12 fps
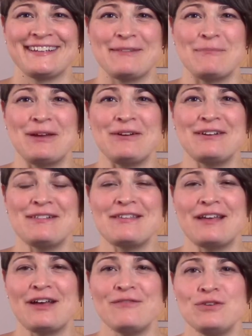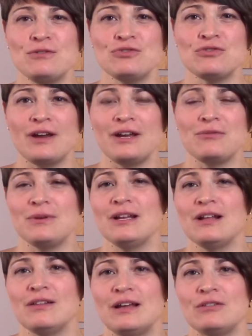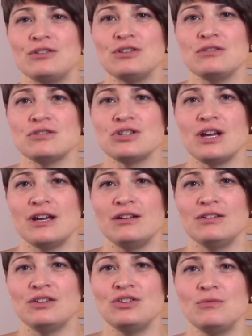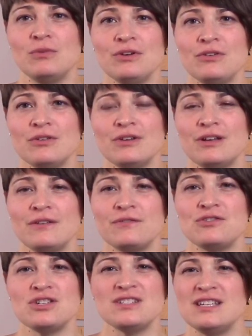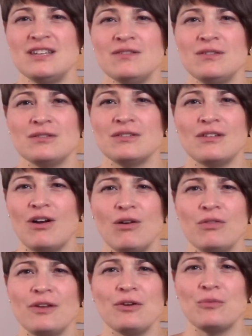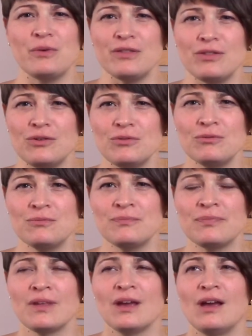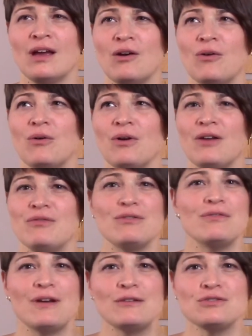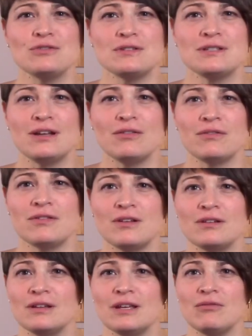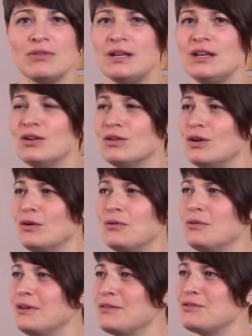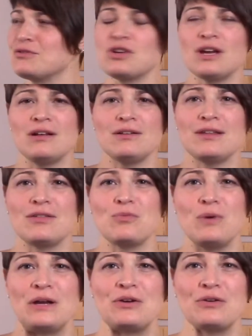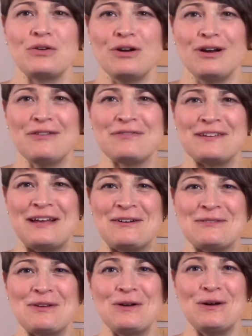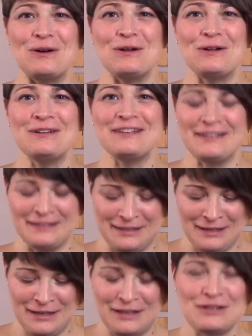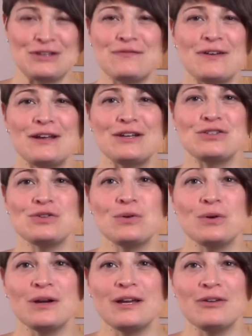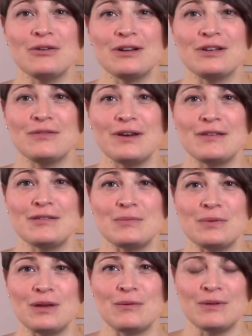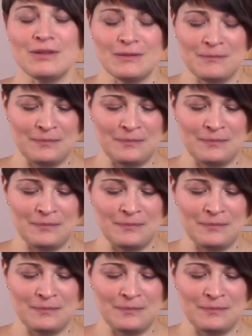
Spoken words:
Parents, have you tried reading aloud to your child and you wonder if she's even all there with you? Or have you found yourself suddenly reading alone as your child has wandered off down the hall and to find a toy or a device to play with?